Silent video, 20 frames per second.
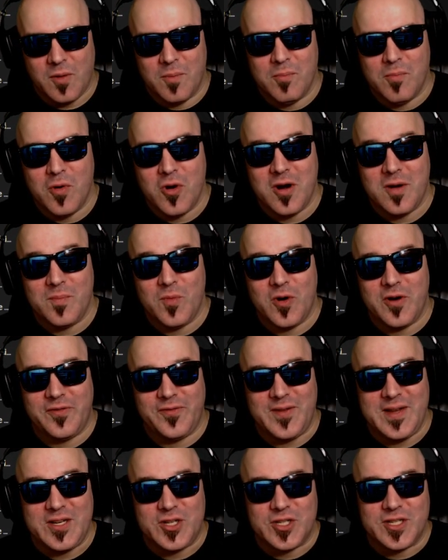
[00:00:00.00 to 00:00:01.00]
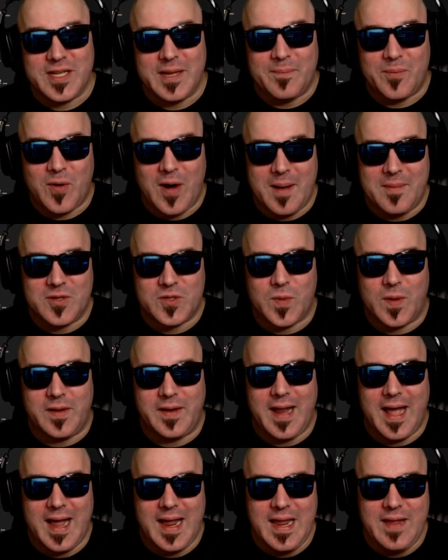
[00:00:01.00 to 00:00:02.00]
More and more features get promised while
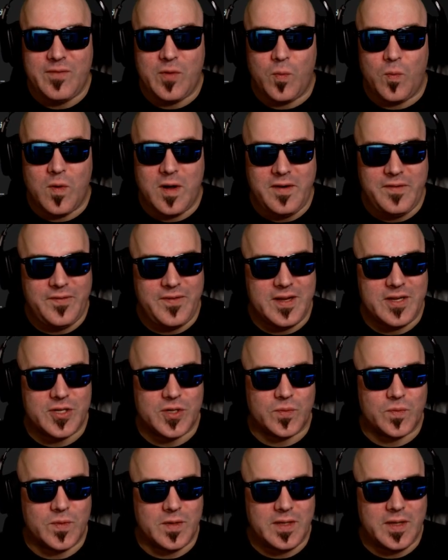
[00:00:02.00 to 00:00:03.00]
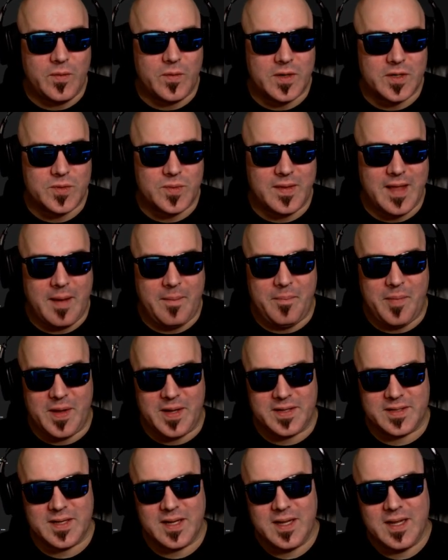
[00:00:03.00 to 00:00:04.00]
not even one feature really works without
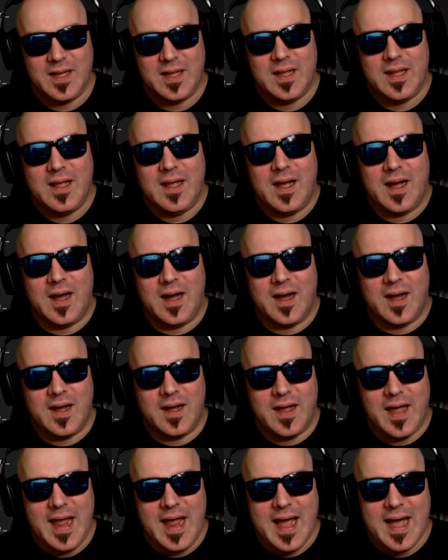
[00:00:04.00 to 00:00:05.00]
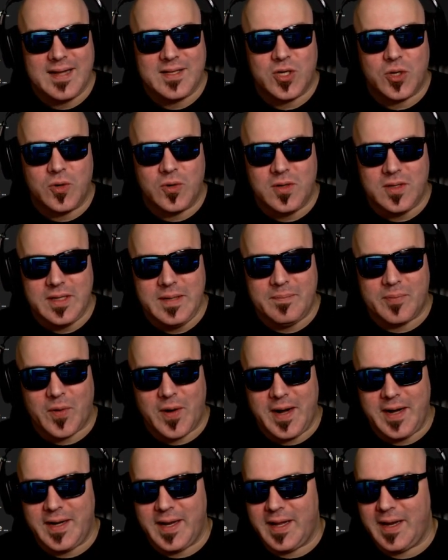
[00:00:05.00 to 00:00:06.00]
bugs. AI totally
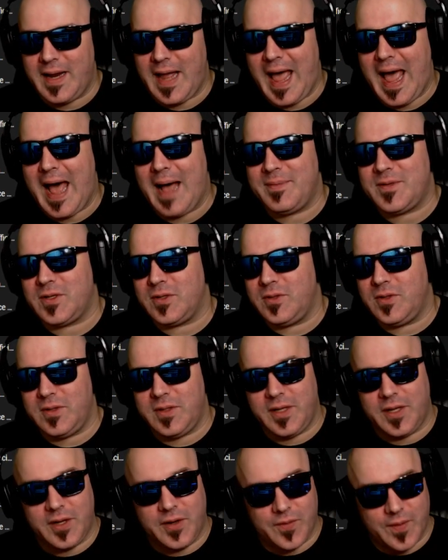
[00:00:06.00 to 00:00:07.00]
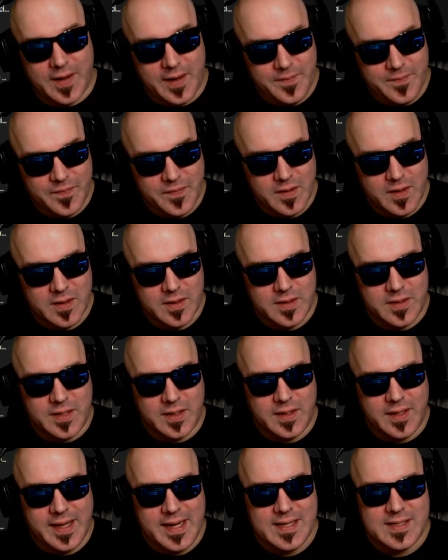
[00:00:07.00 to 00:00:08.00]
brain dead. Absolutely agree.
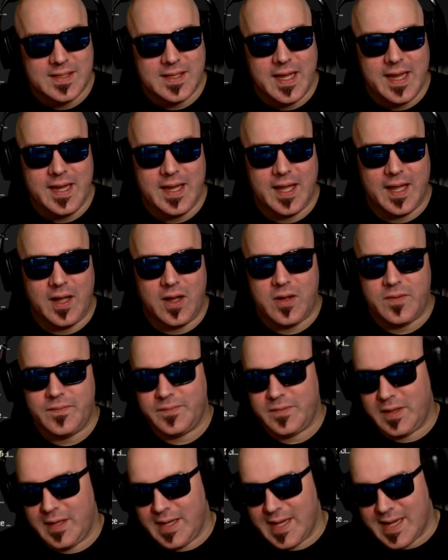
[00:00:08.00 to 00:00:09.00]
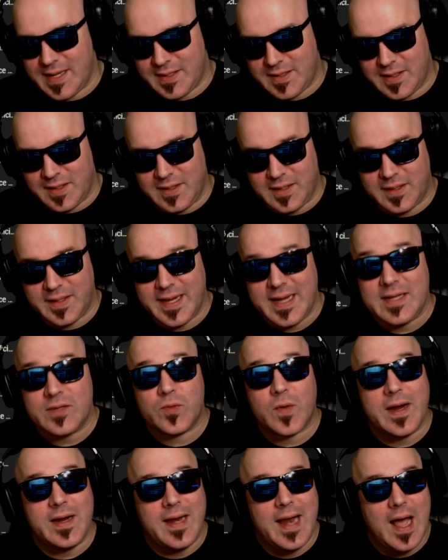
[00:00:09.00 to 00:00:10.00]
Delays like hell. Yes, the delays
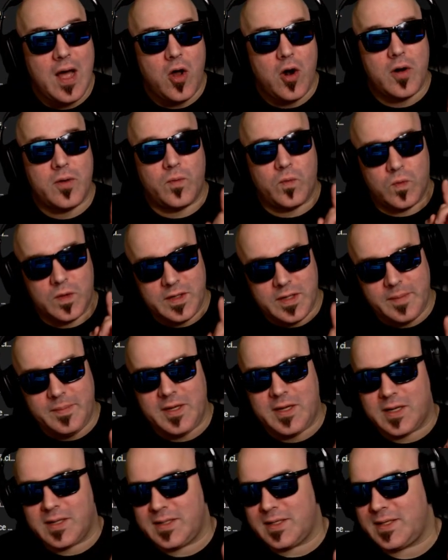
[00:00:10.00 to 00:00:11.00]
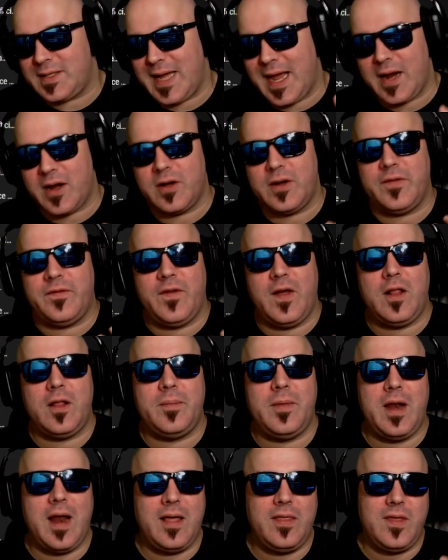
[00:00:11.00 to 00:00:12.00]
right now are really because of staggered
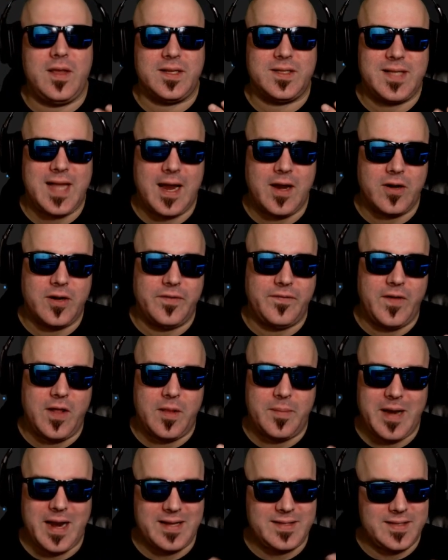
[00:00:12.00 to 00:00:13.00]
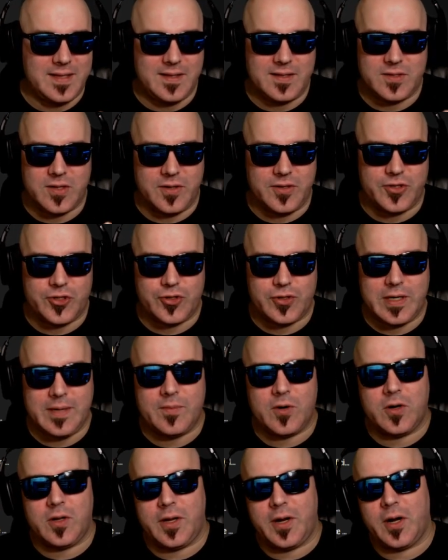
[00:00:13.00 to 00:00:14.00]
development. I think staggered development, I said this on the
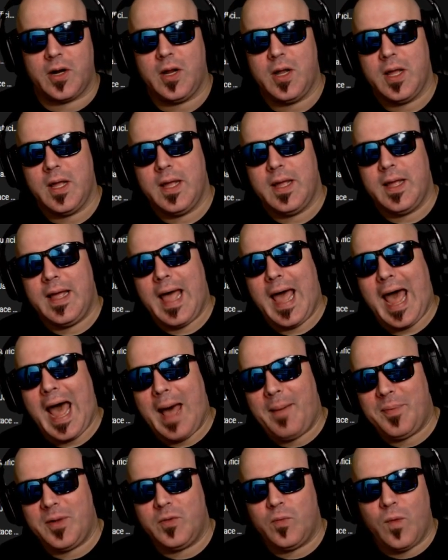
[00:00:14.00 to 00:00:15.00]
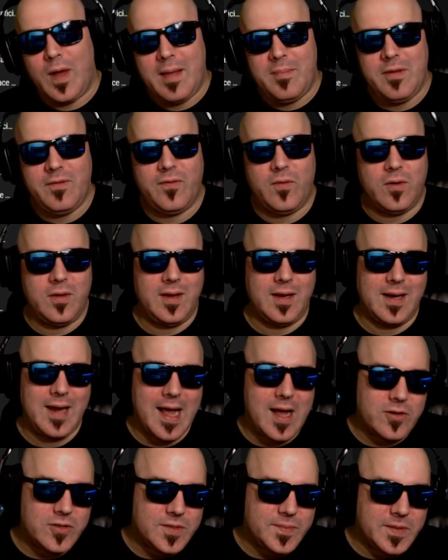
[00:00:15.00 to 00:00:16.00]
stream earlier, happened way before the
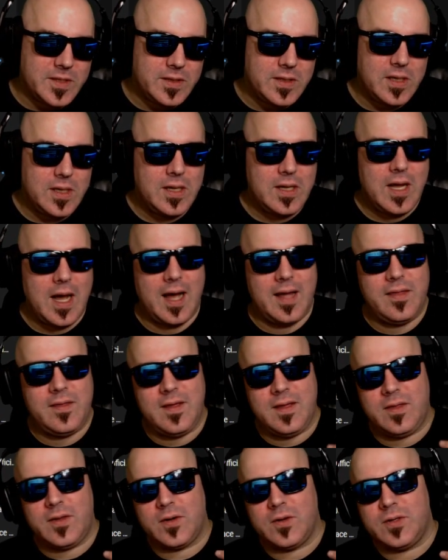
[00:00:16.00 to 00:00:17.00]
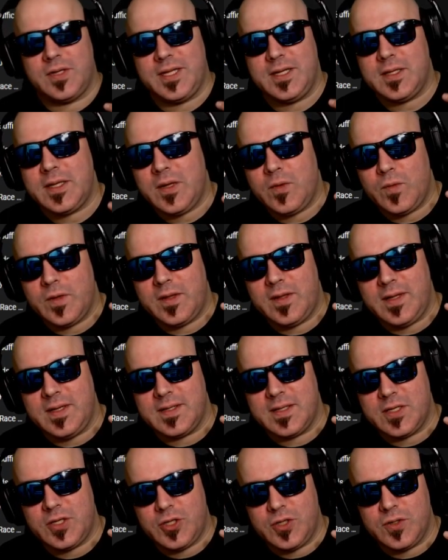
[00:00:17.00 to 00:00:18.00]
announcement. I think they're dealing with
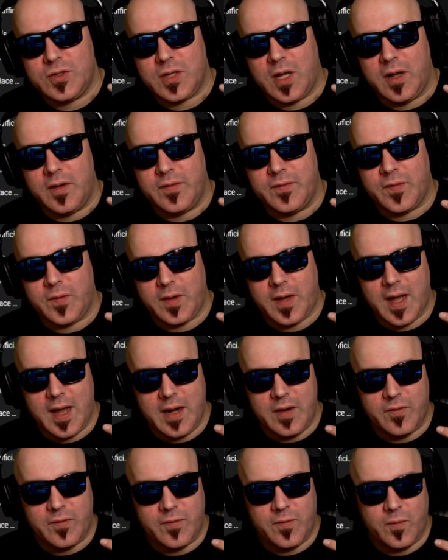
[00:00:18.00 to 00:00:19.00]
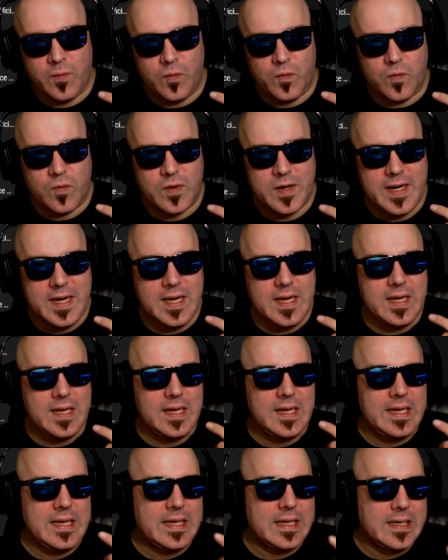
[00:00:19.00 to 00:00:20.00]
these issues of kind of
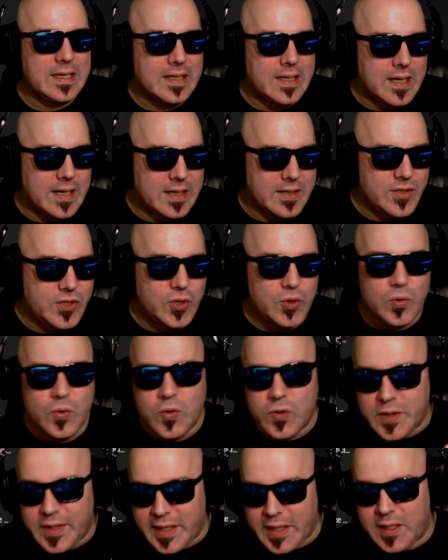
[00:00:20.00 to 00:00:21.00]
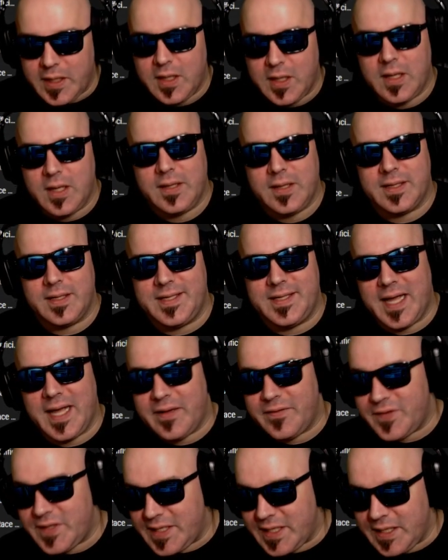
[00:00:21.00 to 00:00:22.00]
retooling the
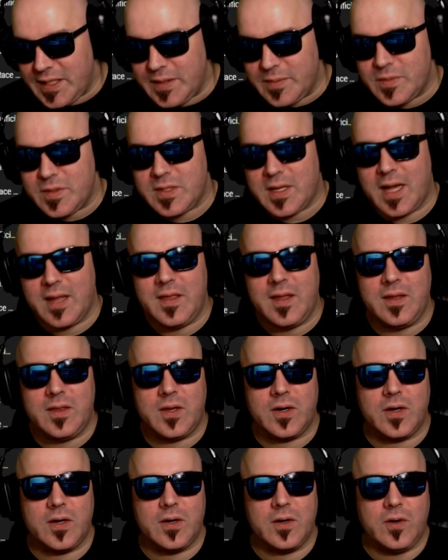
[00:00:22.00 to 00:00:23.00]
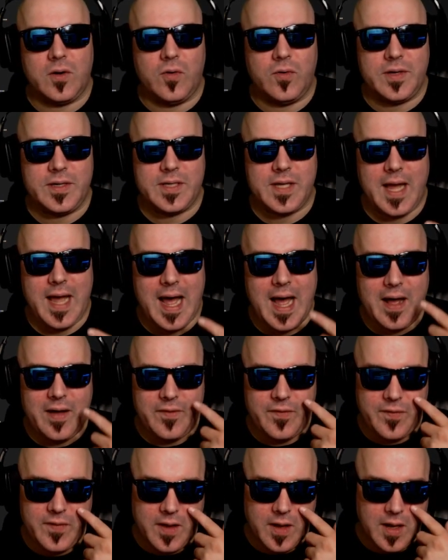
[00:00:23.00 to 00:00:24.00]
dev teams. I think they're going to
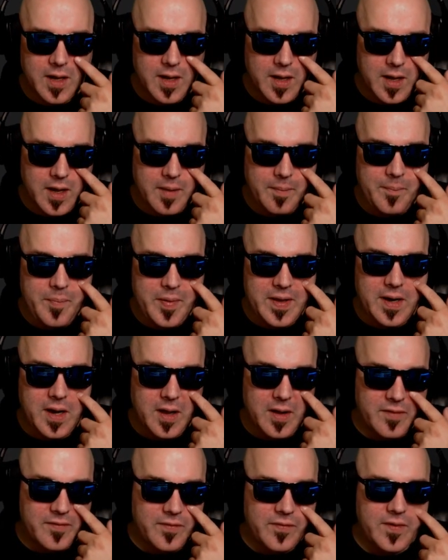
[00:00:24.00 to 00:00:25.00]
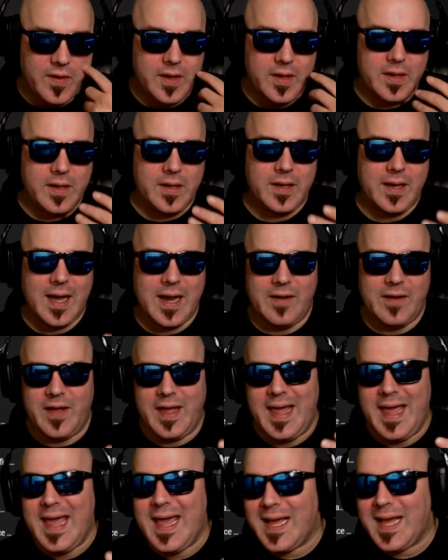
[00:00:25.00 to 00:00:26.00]
have a bit of kind of a
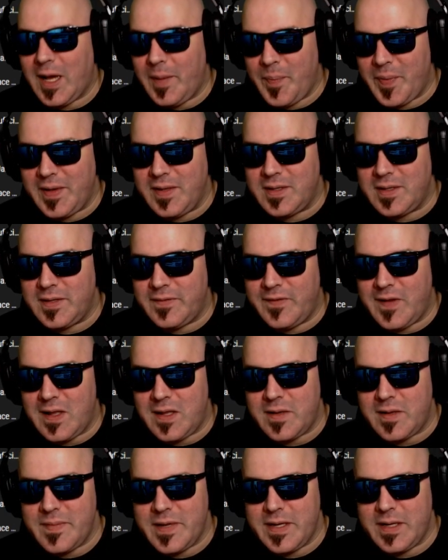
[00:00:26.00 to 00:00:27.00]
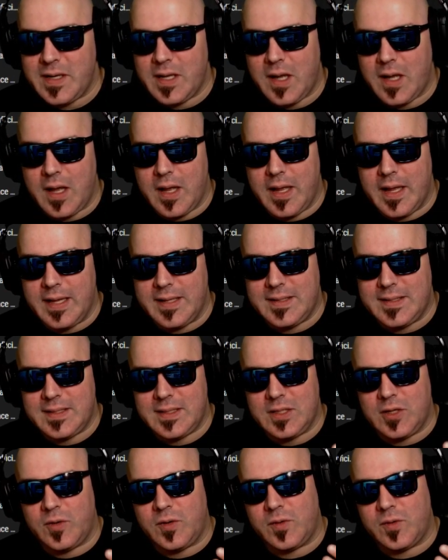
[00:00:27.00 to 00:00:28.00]
hiccup in the development
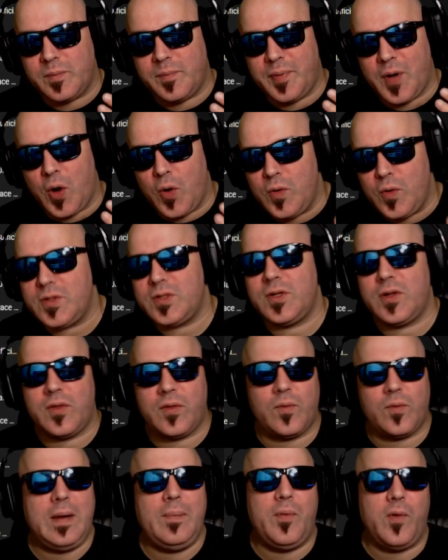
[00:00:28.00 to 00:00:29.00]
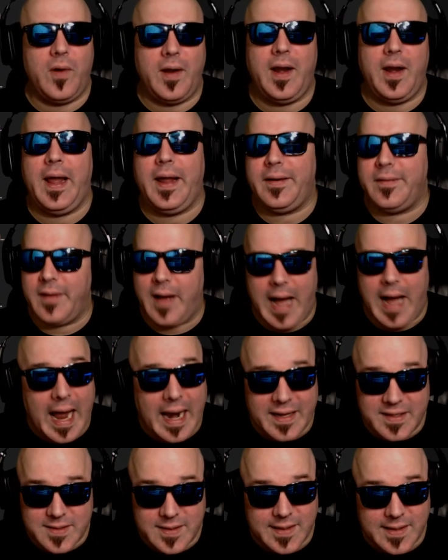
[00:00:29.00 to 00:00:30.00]
until post 3.8,
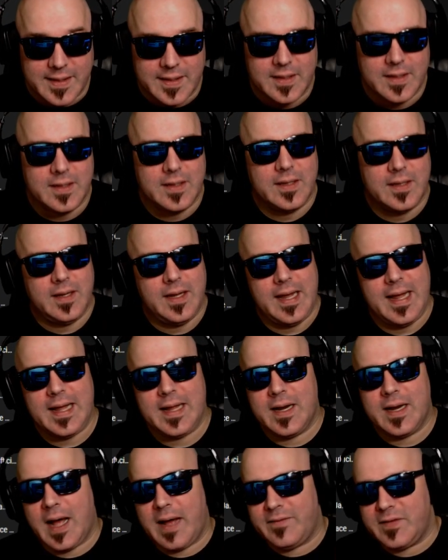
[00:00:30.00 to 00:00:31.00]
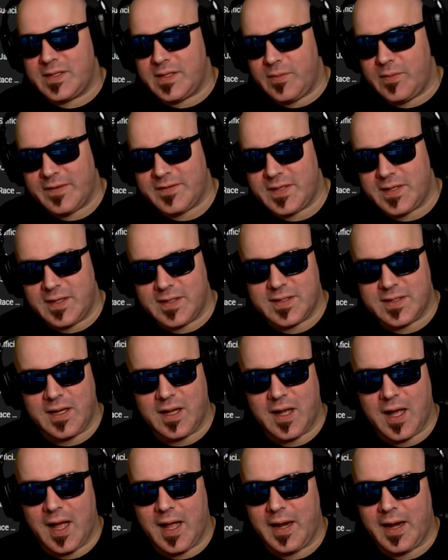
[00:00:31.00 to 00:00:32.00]
honestly. And obviously we have
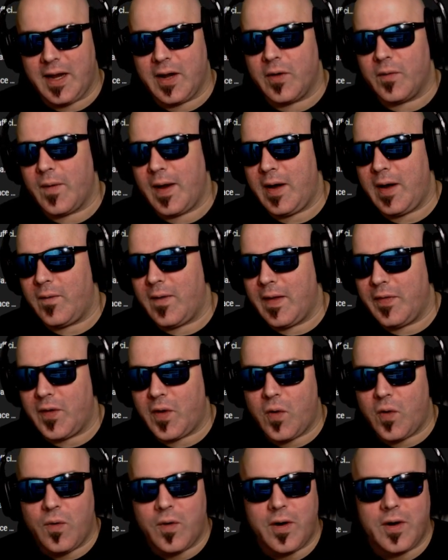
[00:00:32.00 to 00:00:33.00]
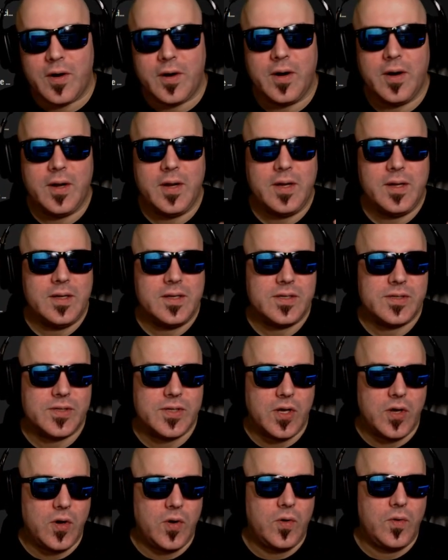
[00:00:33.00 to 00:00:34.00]
CitizenCon here right around the corner.
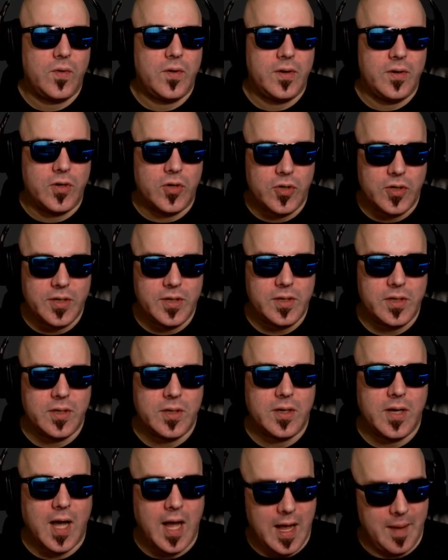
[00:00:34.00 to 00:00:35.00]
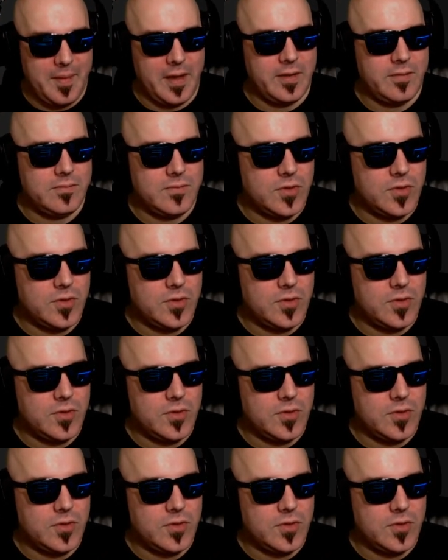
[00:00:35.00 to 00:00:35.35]
So good comment.